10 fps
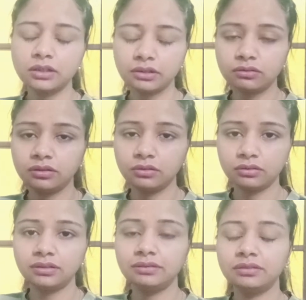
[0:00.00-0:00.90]

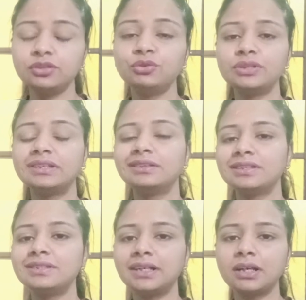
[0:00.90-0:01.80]

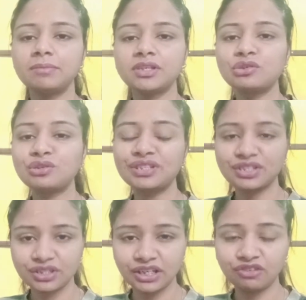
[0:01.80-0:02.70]

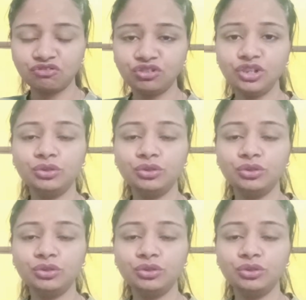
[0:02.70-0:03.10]
database.stateful,